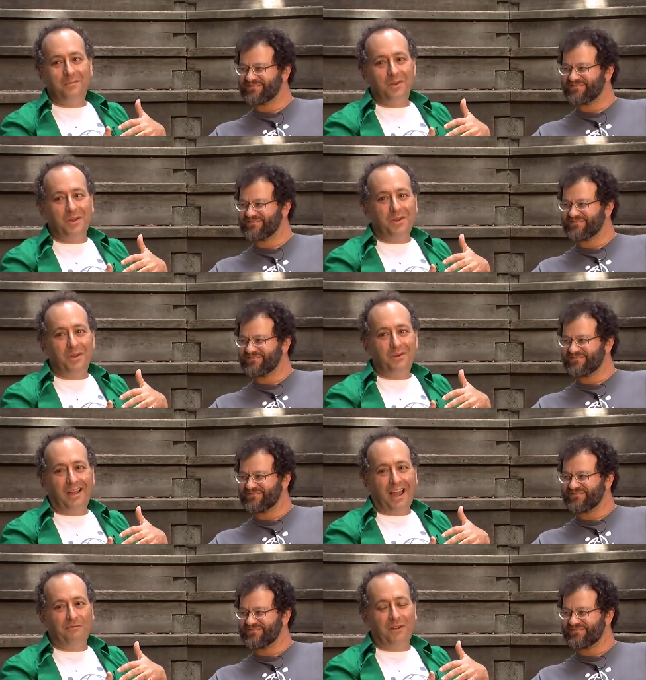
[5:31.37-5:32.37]
Speaker 1: you, you know,
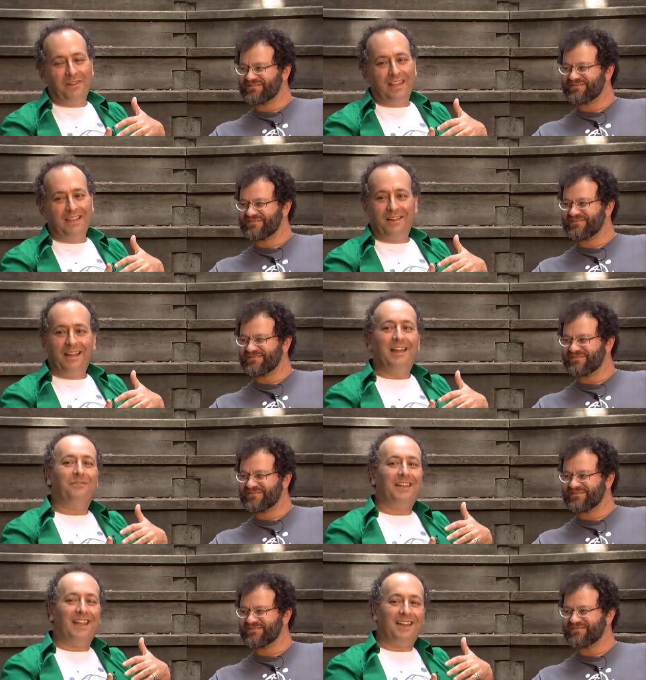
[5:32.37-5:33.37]
I felt like God,
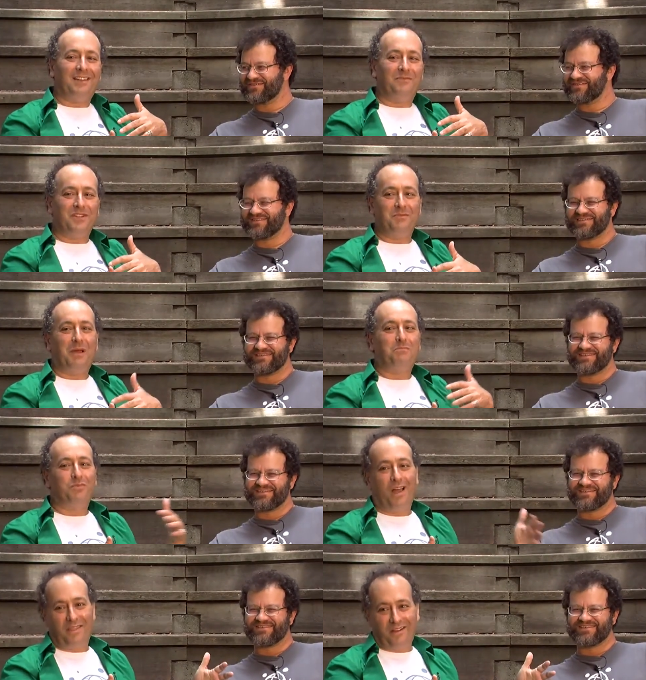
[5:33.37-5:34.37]
if I can't convince my
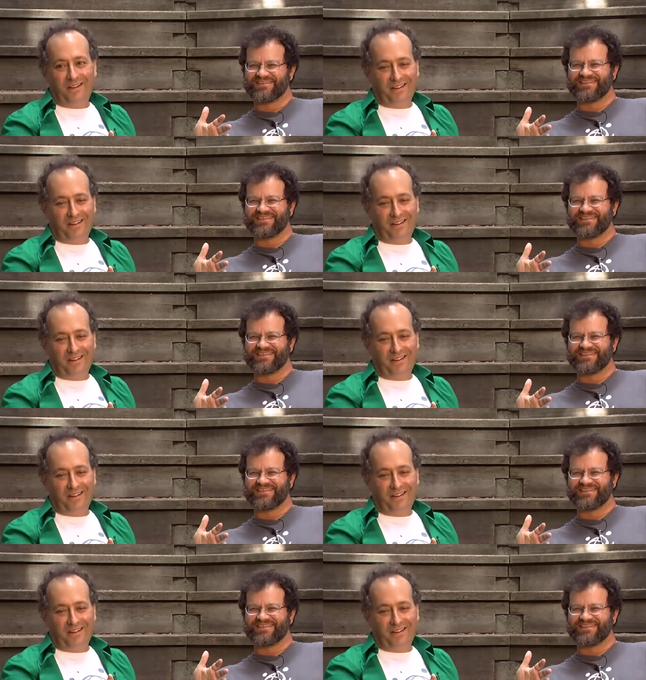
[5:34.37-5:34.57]
brother